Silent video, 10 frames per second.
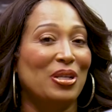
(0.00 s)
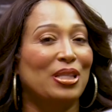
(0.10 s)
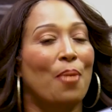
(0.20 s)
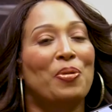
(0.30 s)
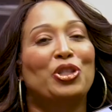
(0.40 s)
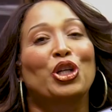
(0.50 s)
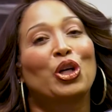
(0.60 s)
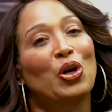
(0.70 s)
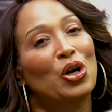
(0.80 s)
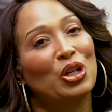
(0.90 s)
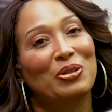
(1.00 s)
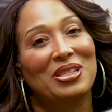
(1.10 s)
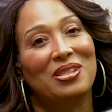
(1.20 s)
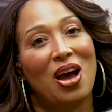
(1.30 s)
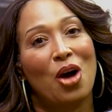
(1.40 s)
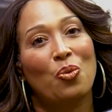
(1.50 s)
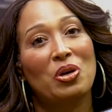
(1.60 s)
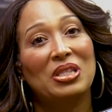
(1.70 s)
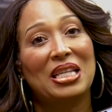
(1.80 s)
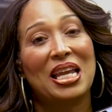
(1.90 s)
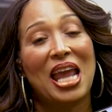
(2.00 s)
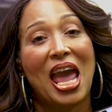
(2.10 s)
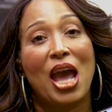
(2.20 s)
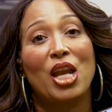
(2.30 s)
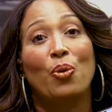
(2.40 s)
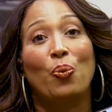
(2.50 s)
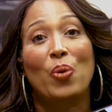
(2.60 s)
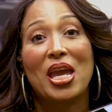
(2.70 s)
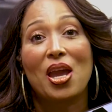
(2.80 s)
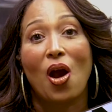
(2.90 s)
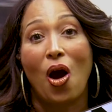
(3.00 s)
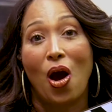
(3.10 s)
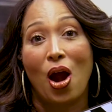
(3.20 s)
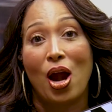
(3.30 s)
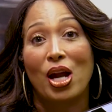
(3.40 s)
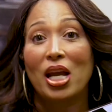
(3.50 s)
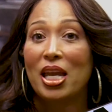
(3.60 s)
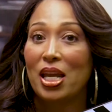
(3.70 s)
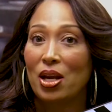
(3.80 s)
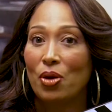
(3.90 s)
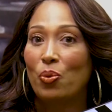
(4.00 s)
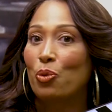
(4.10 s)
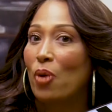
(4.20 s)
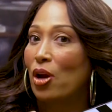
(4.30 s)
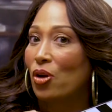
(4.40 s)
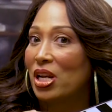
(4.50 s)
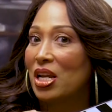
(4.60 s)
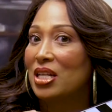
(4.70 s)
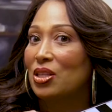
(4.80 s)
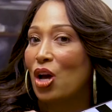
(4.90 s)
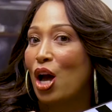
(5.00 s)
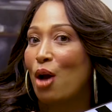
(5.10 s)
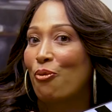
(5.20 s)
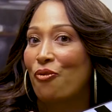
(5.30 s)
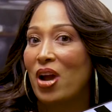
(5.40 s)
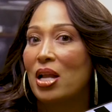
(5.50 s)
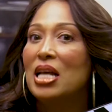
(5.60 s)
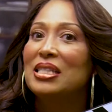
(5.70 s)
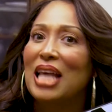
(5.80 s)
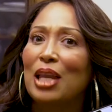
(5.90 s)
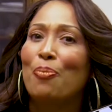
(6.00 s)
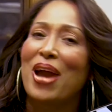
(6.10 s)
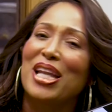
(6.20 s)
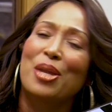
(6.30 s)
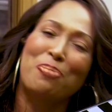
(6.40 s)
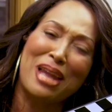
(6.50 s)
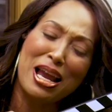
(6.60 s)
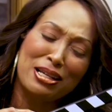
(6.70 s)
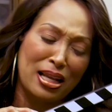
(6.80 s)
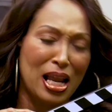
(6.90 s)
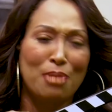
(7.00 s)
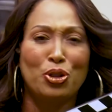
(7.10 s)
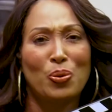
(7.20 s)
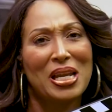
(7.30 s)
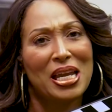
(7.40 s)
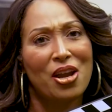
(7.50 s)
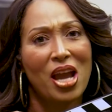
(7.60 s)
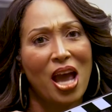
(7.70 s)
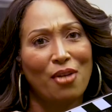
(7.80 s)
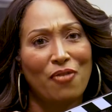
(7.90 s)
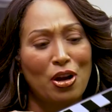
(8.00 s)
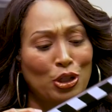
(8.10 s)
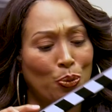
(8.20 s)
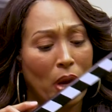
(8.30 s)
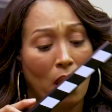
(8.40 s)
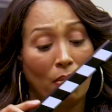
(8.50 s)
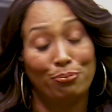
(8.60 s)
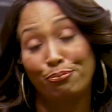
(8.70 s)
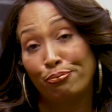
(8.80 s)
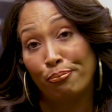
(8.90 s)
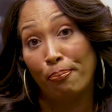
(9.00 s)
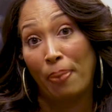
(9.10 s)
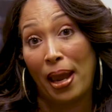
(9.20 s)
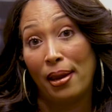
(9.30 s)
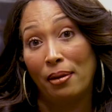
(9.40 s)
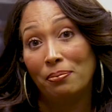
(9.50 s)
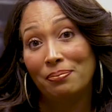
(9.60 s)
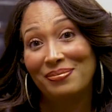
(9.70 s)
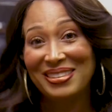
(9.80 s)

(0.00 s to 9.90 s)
what's up? It's your girl, Chrystale Wilson, and we are here with Ray Cornelius on Upfront, celebrating the Players Club 20-year anniversary. Bam.